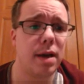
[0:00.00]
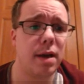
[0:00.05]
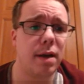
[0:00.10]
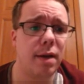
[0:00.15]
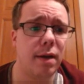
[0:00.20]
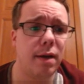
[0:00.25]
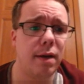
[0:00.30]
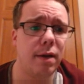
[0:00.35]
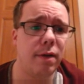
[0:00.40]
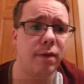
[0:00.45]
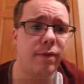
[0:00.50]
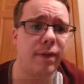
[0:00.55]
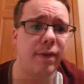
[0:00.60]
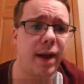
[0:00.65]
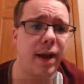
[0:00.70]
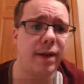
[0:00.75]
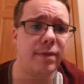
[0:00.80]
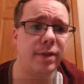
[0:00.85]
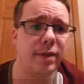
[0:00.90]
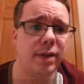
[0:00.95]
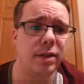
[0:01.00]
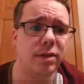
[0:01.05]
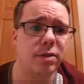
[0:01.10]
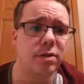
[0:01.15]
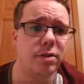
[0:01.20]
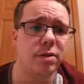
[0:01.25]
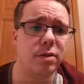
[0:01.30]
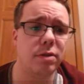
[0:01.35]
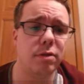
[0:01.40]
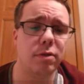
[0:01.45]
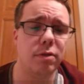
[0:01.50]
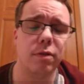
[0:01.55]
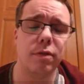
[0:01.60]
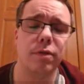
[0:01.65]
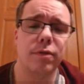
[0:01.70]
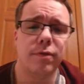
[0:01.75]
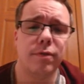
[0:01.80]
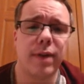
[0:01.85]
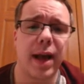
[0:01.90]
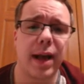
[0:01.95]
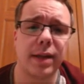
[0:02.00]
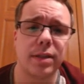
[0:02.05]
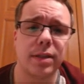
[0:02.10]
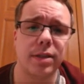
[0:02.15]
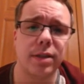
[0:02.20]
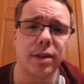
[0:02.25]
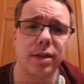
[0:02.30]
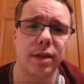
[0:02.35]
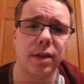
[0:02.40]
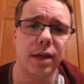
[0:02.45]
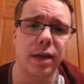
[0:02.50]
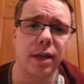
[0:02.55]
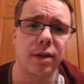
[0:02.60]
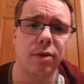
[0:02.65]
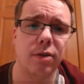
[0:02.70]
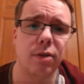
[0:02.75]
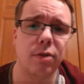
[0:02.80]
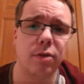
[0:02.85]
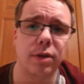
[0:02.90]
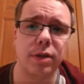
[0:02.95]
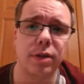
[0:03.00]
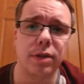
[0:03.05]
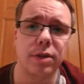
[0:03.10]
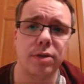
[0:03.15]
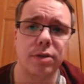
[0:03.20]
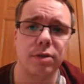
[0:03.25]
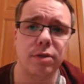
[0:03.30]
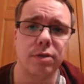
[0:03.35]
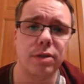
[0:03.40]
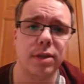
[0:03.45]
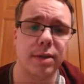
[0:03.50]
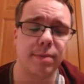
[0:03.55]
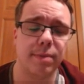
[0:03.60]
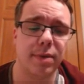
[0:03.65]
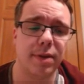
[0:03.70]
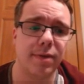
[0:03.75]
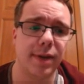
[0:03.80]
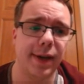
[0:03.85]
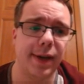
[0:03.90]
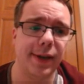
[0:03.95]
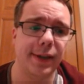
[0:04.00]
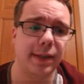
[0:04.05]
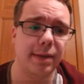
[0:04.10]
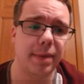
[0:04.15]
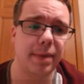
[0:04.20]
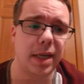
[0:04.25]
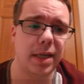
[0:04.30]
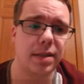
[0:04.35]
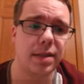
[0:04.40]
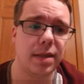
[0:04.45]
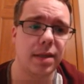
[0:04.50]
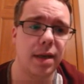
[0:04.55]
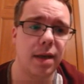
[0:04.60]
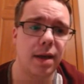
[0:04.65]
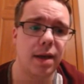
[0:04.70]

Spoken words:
of having to factor in order to simplify a limit.